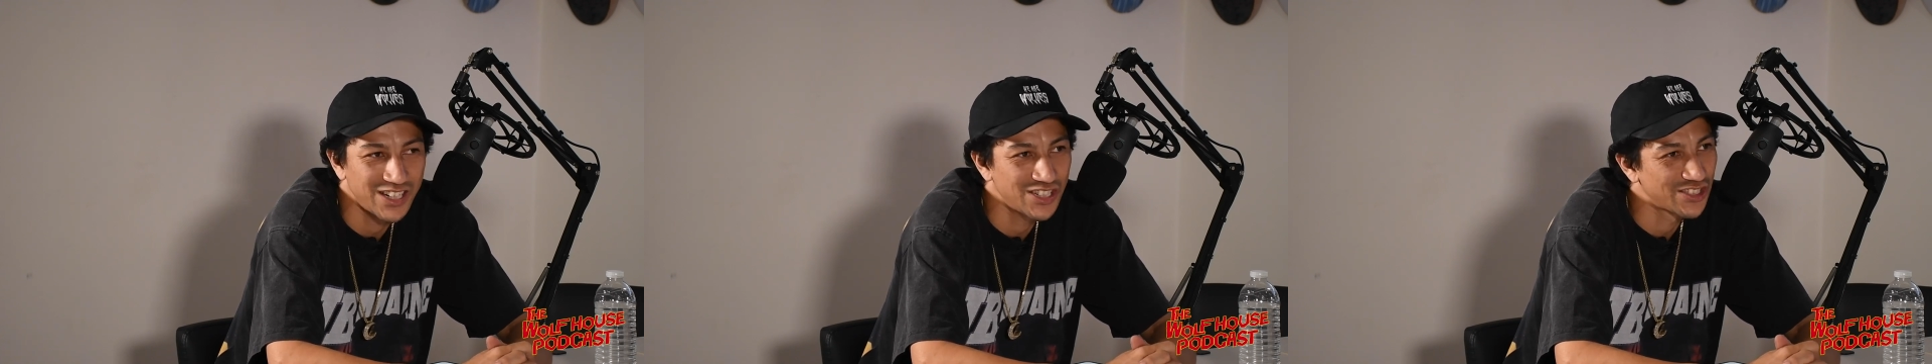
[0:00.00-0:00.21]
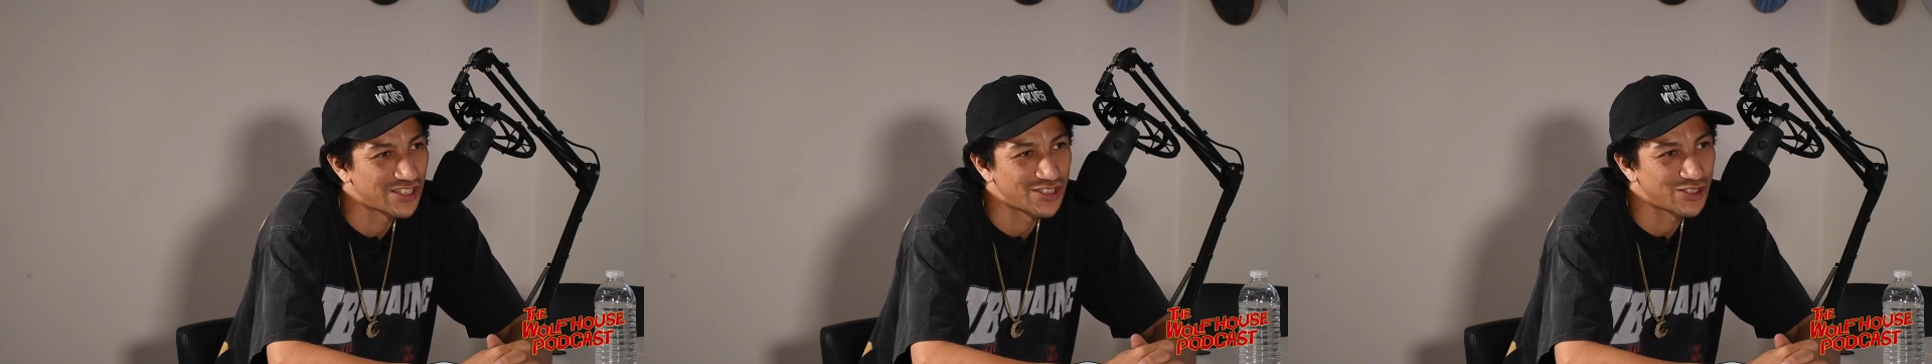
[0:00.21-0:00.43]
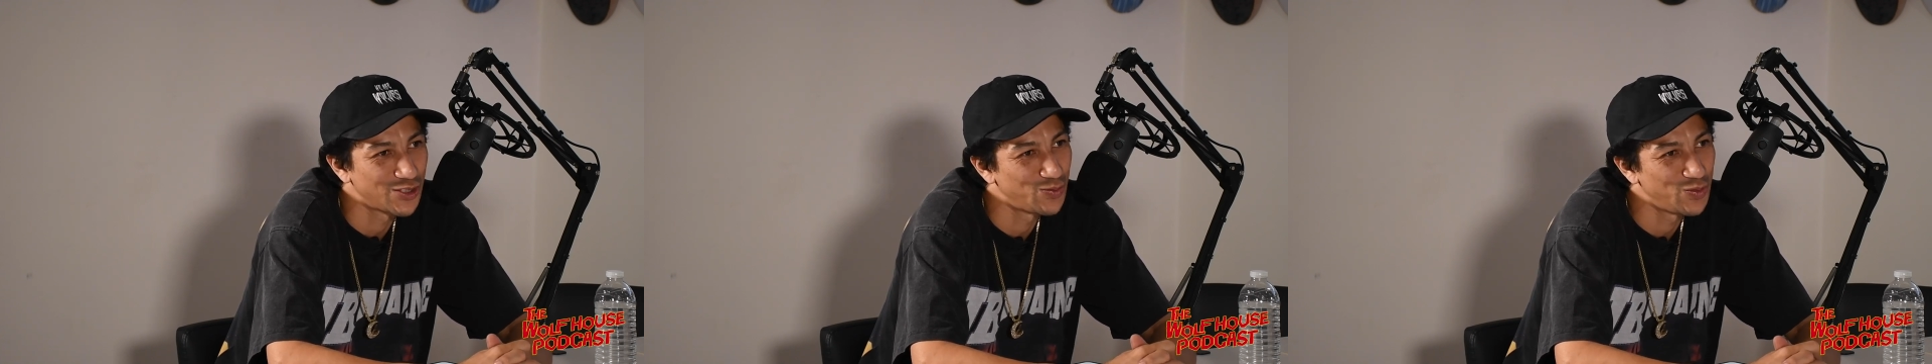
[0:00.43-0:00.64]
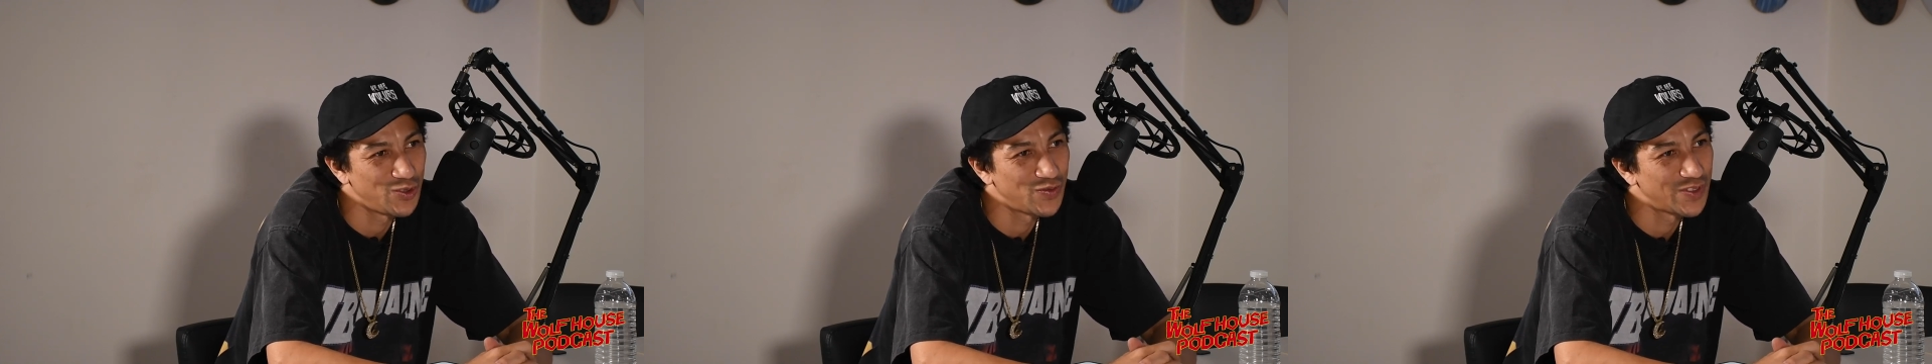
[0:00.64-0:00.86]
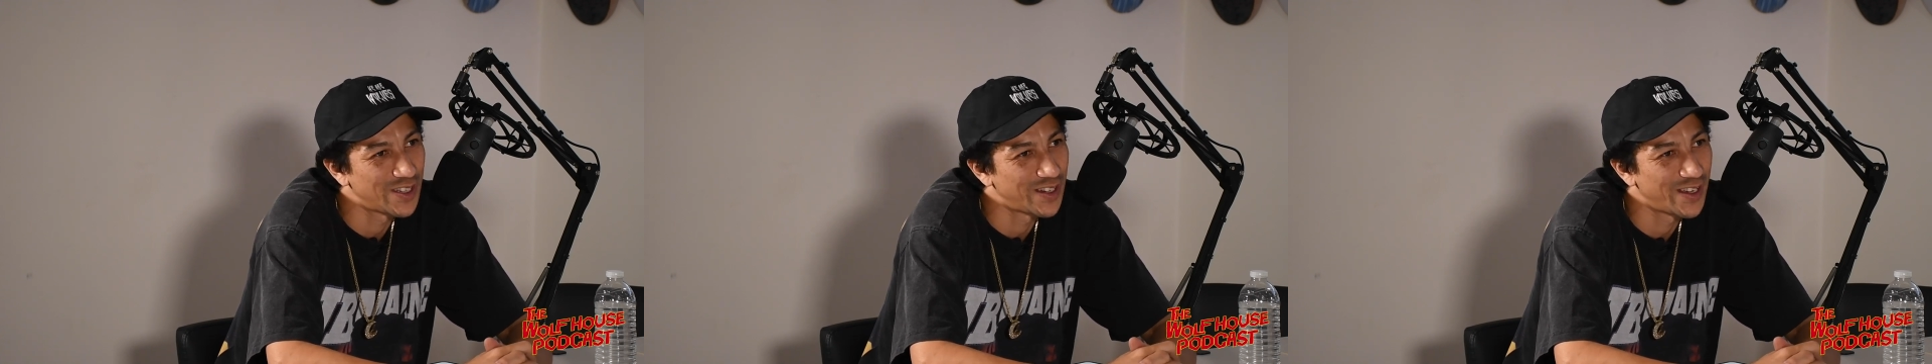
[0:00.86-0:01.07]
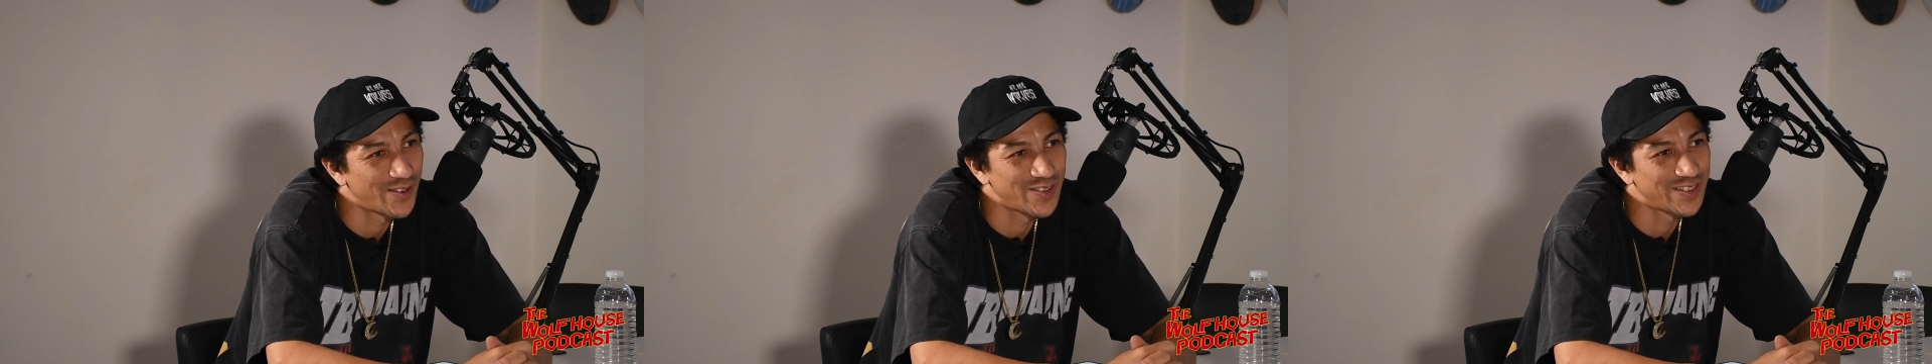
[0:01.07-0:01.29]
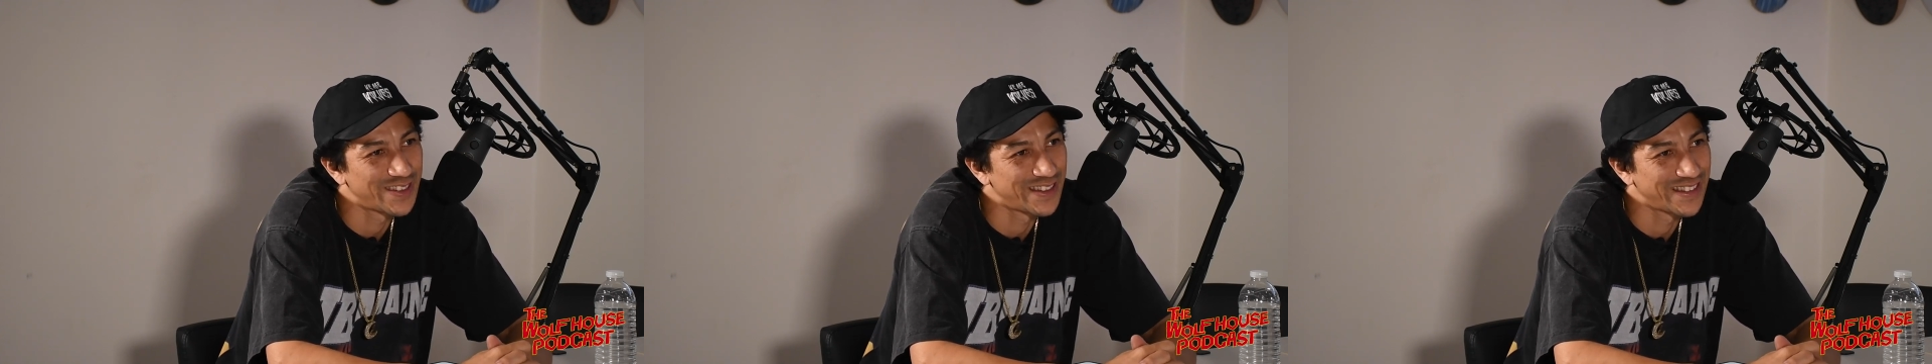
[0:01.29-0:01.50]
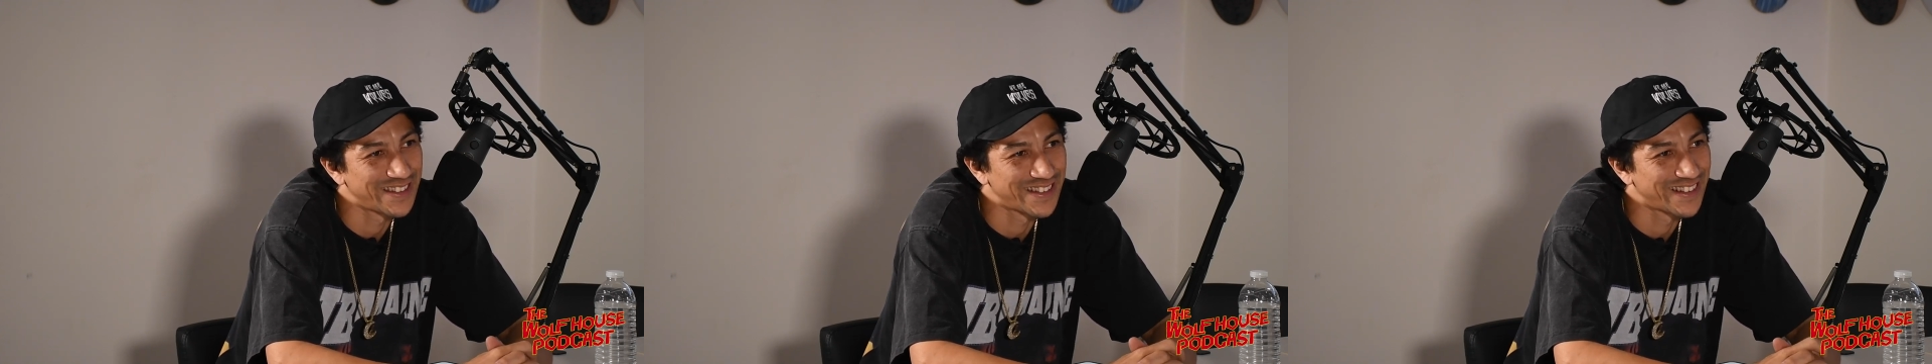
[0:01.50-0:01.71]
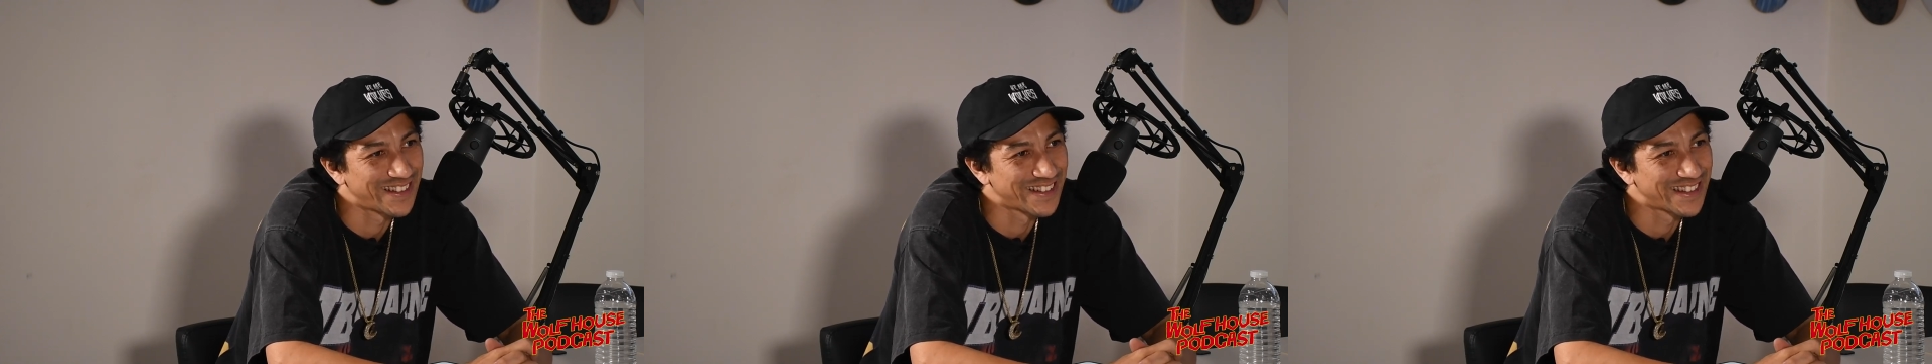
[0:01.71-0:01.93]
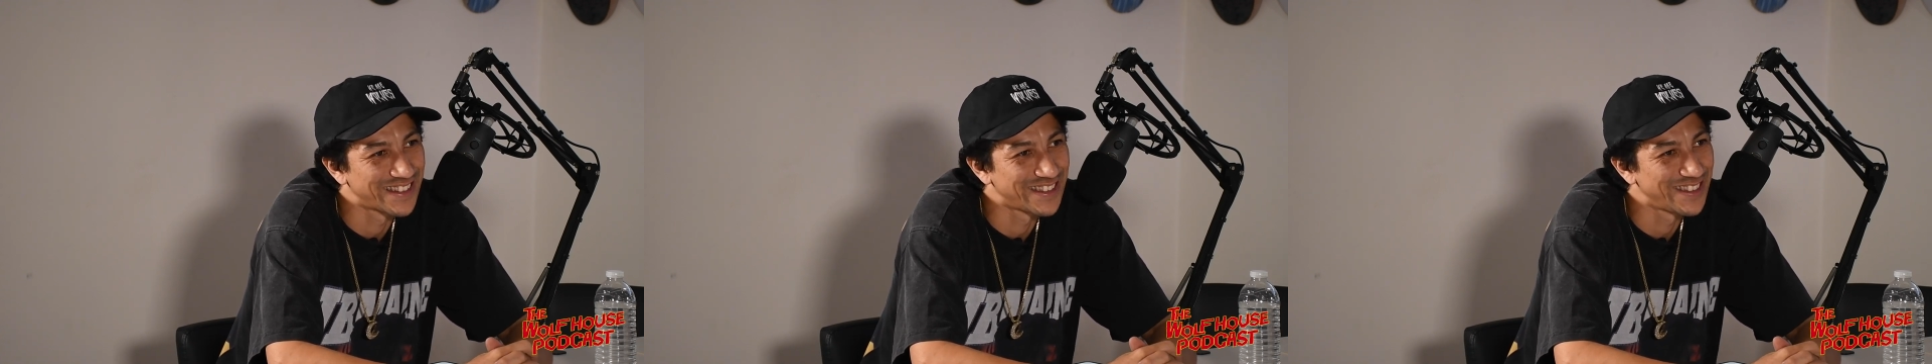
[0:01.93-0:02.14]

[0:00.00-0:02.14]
just assume you've done everything, dog.